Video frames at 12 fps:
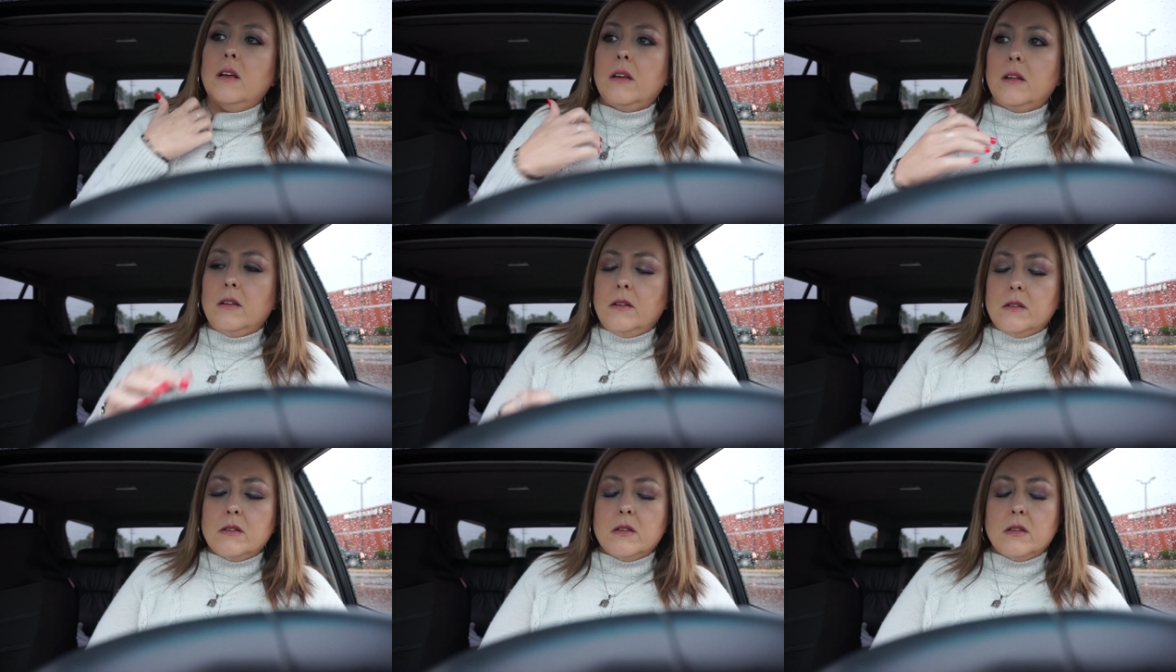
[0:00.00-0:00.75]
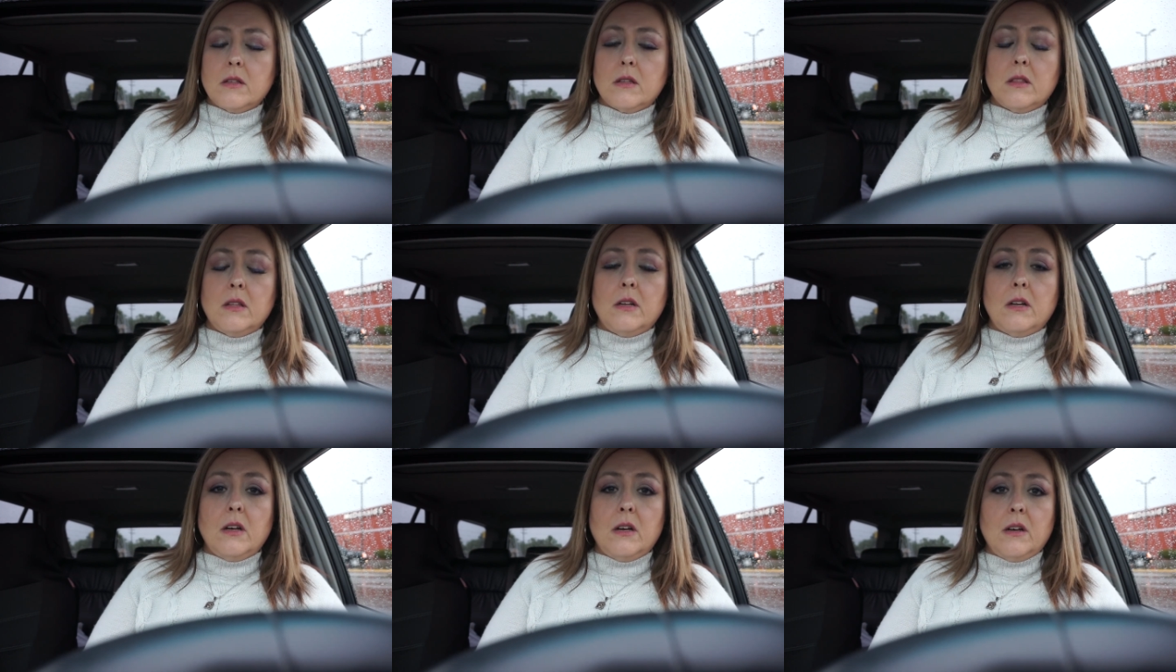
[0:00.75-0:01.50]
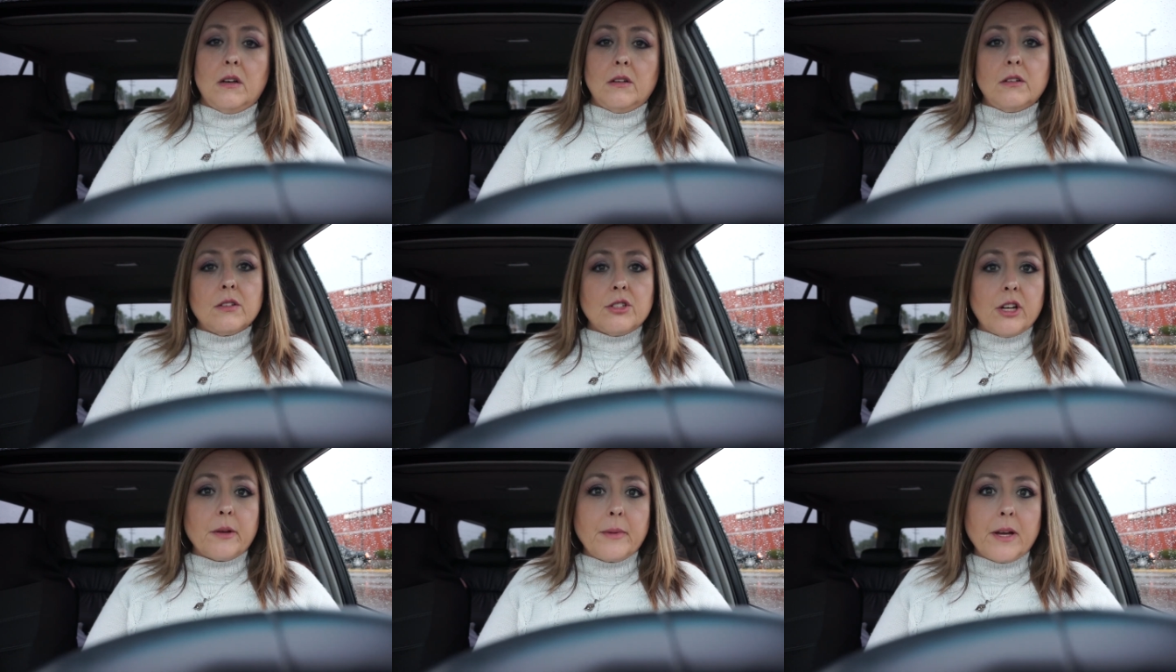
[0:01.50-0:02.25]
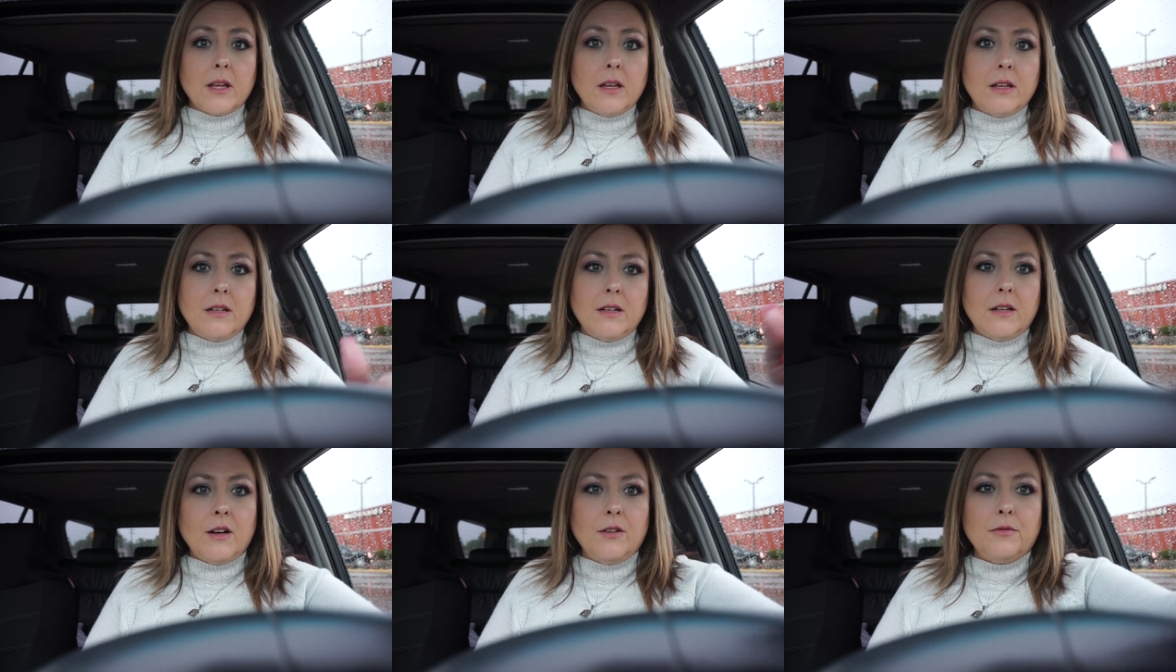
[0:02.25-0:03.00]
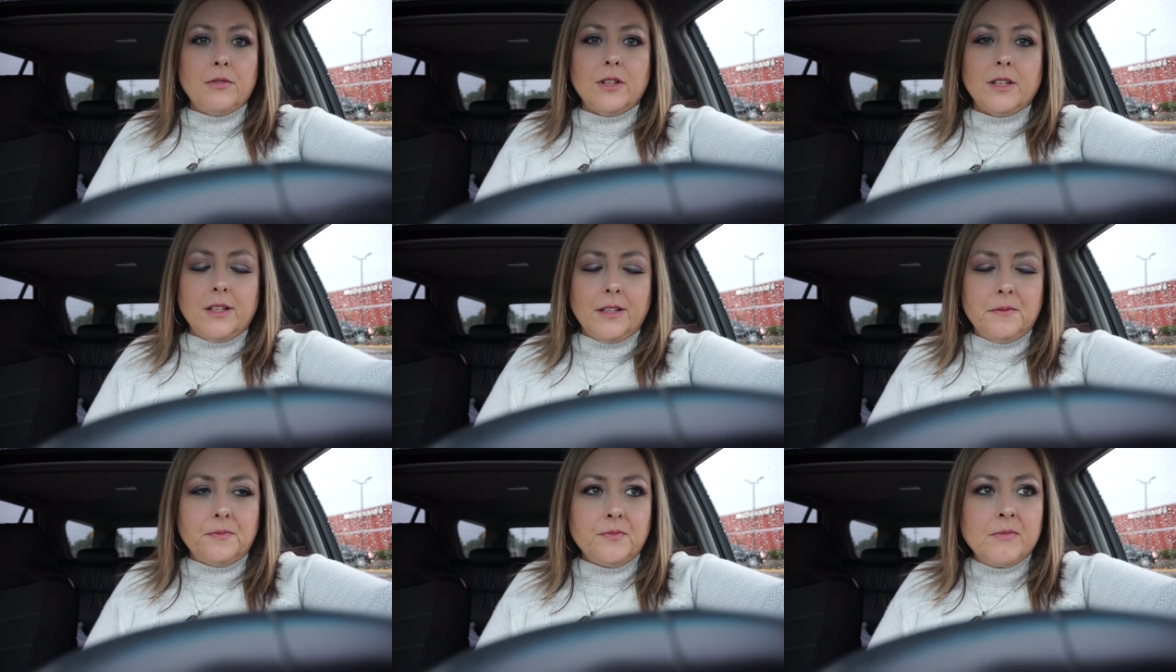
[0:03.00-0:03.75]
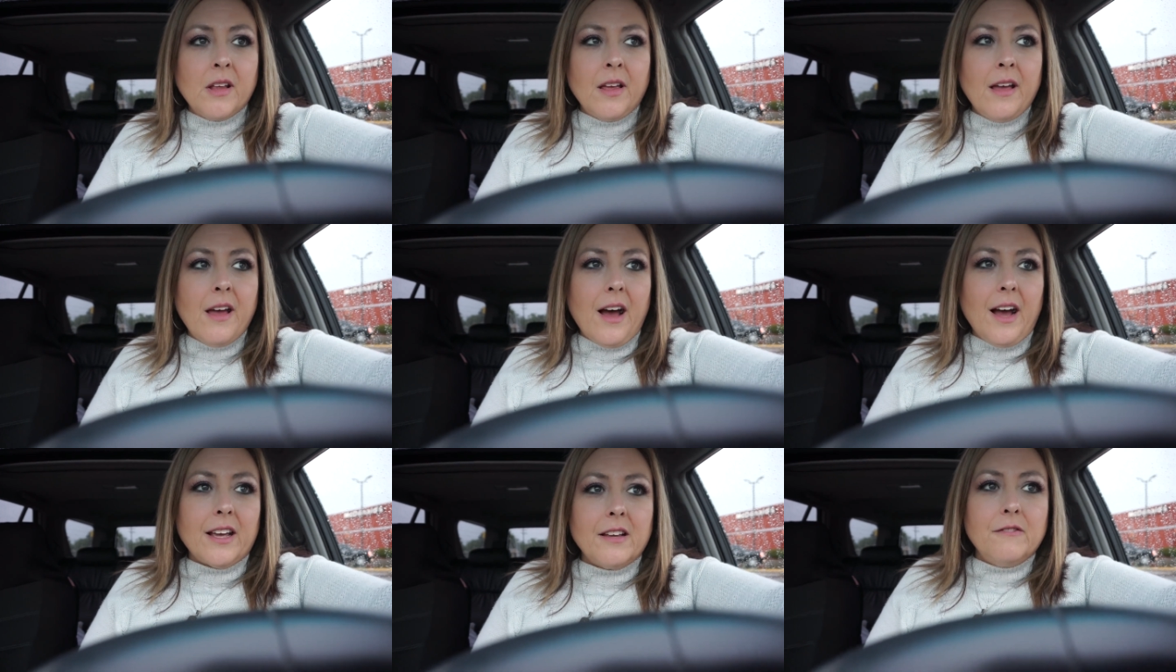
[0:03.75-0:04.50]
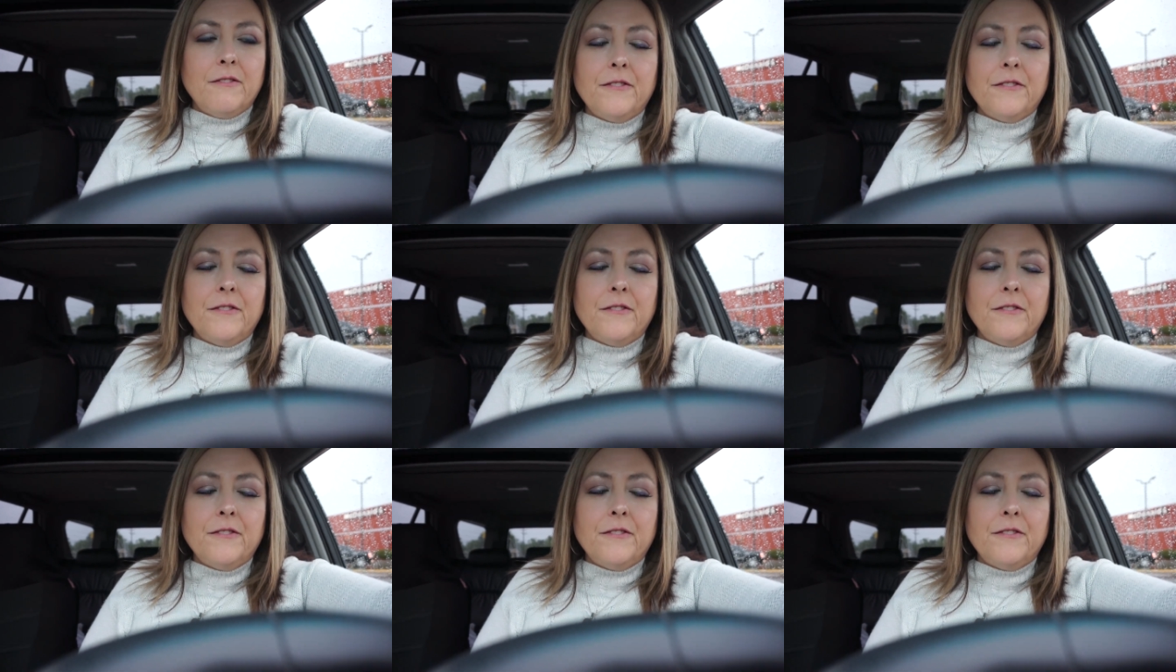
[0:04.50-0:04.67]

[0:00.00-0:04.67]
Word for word: and then I'll check back in and hopefully I can